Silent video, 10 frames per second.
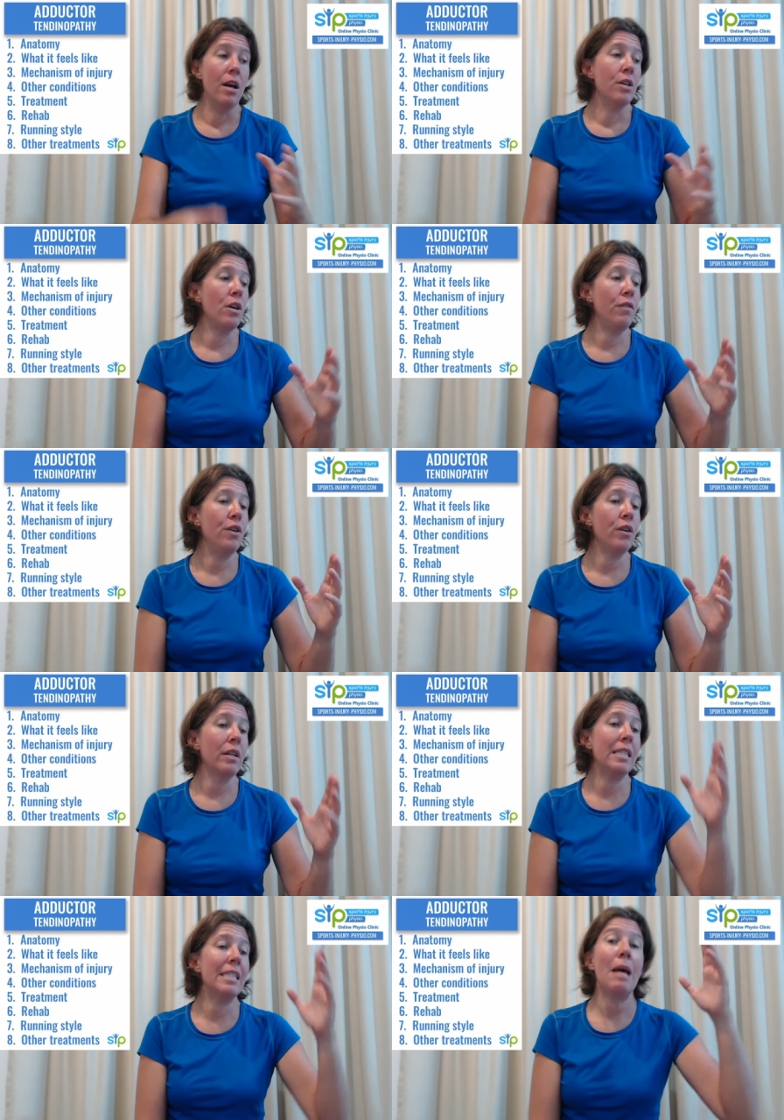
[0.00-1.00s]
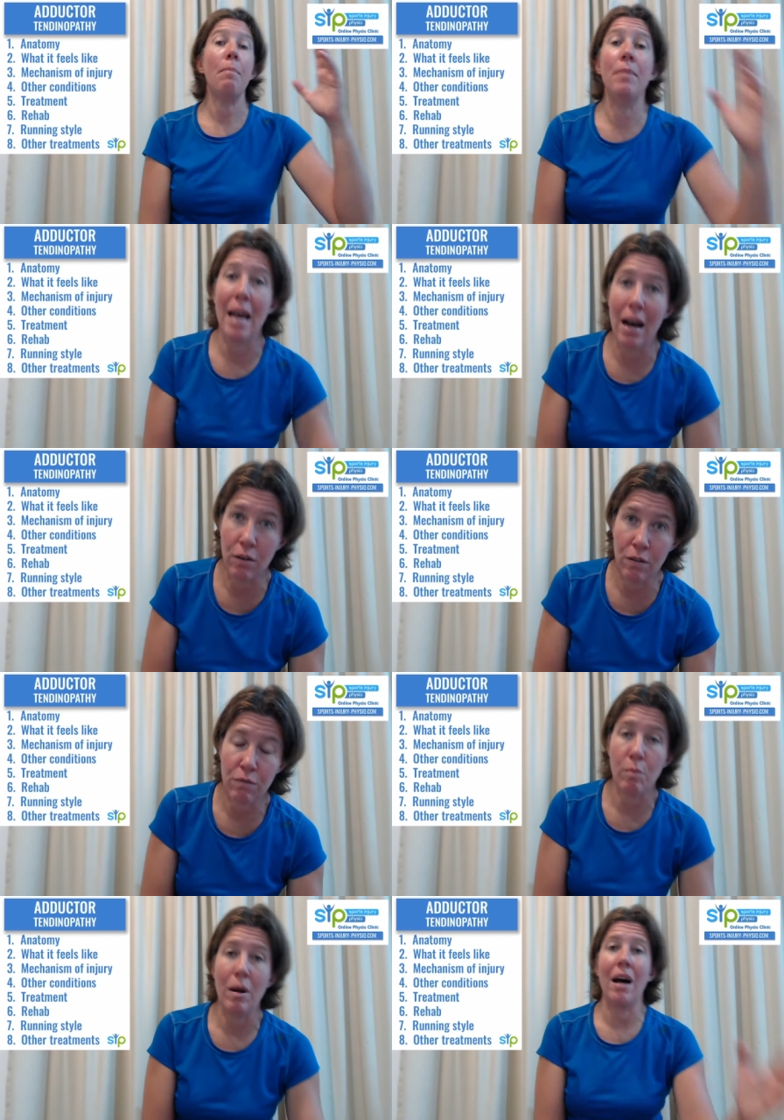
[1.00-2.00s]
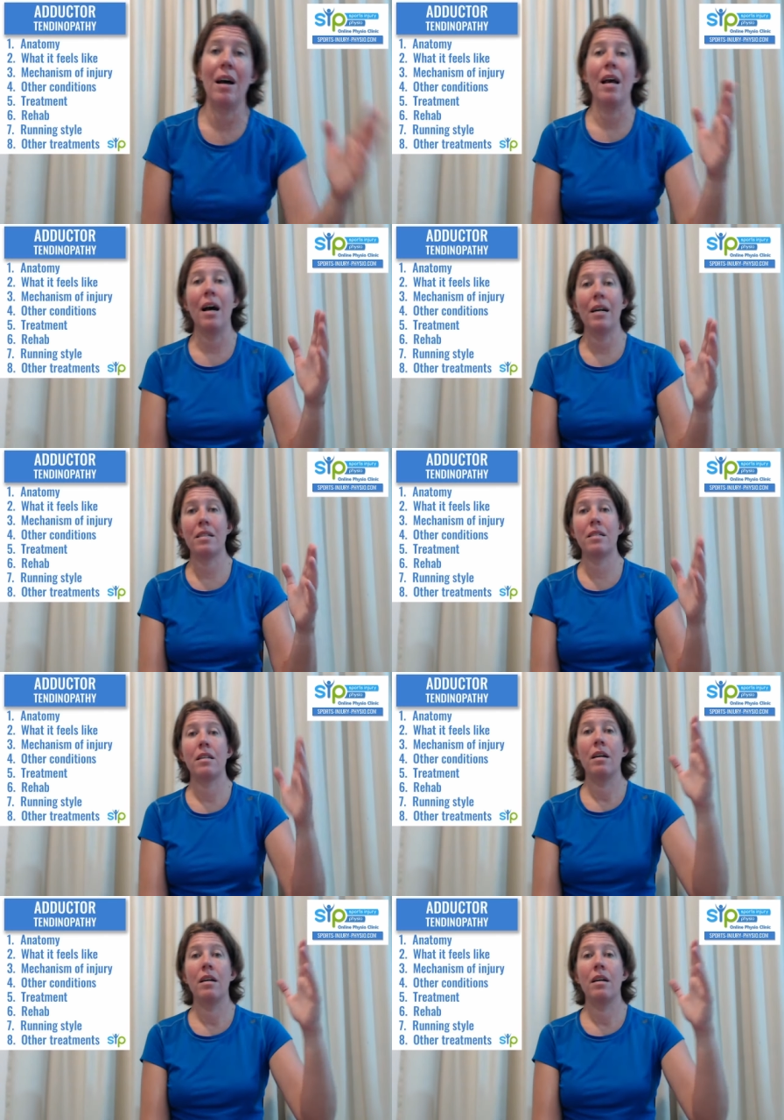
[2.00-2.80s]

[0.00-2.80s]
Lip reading: So if you're going to step down from high heights